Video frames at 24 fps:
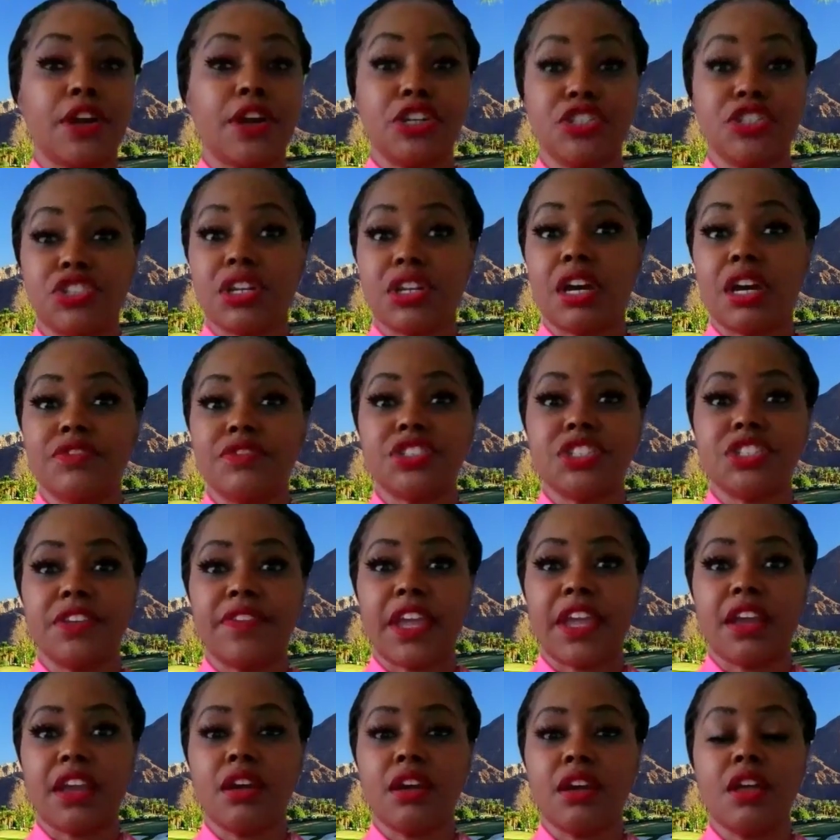version of
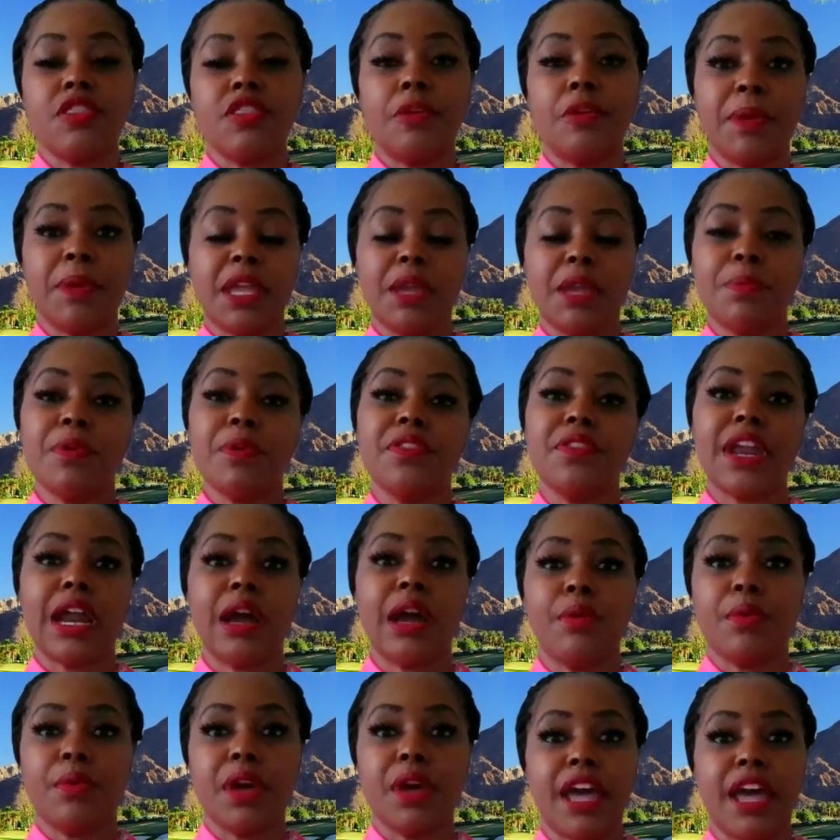Shavannah, the people that
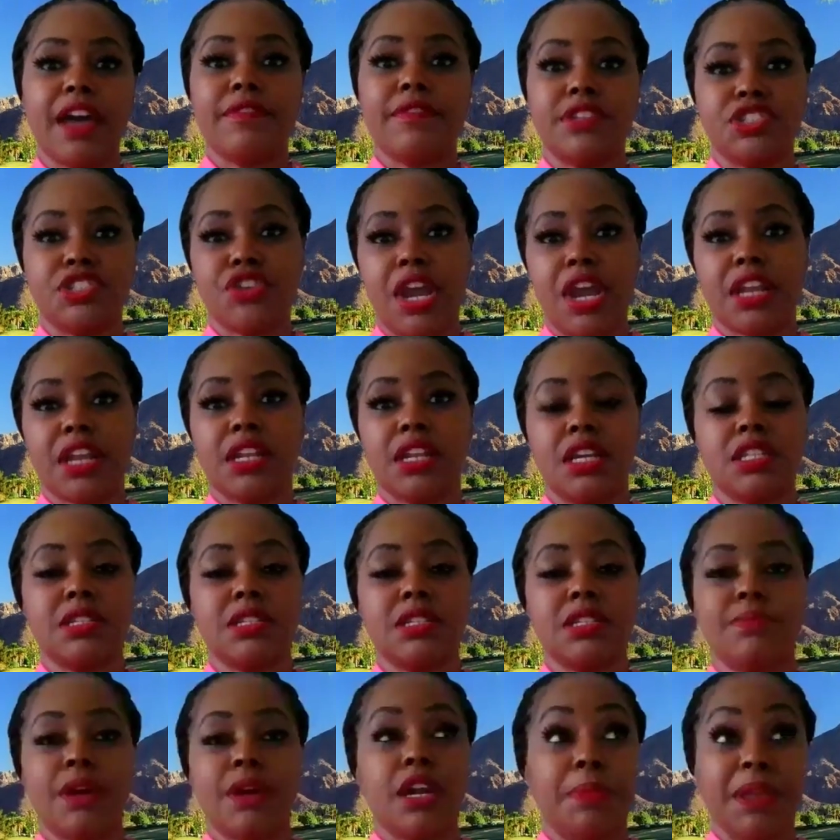I would have attracted
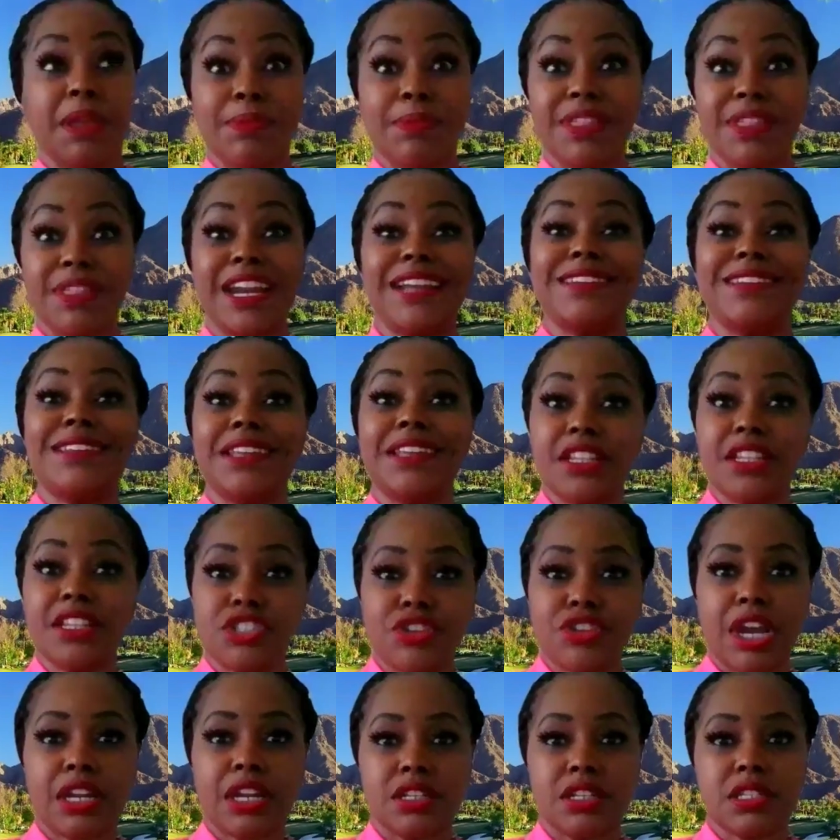into my, and the people that I did
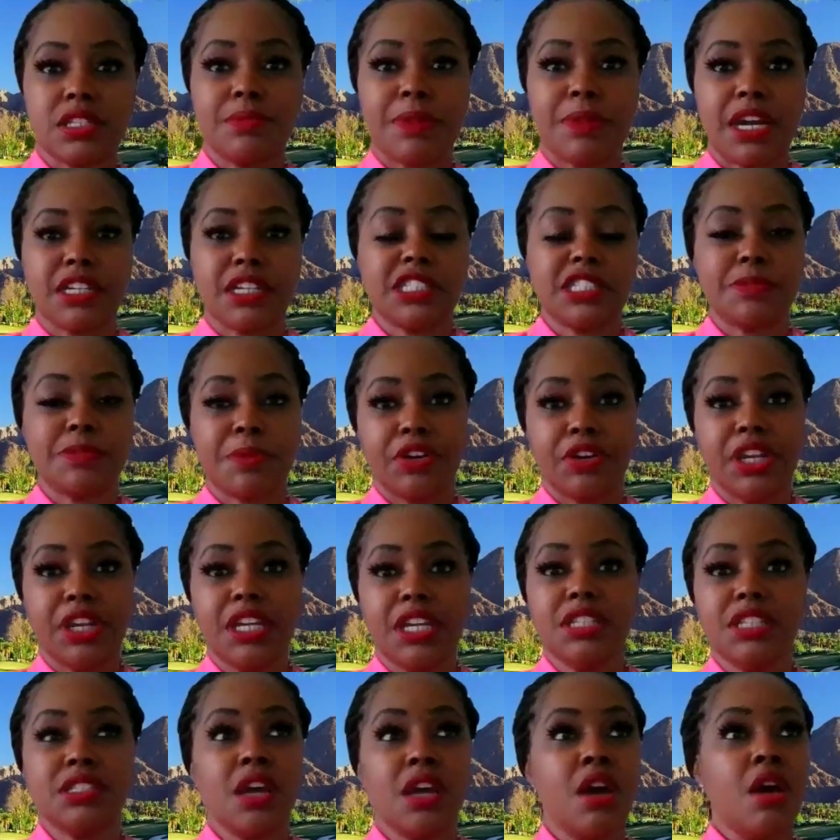attract into my
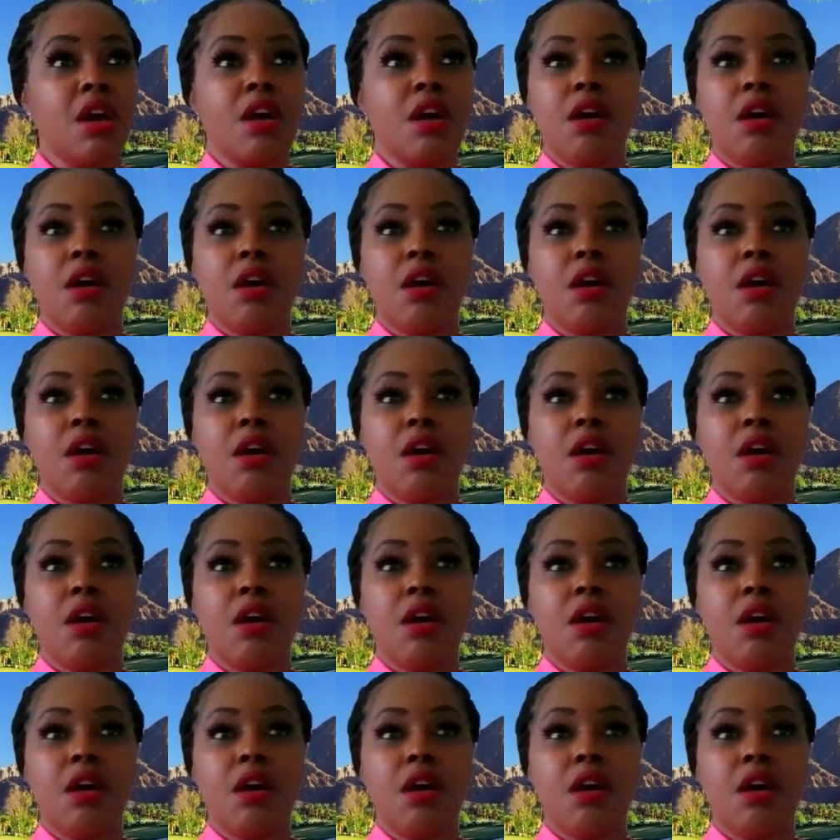experience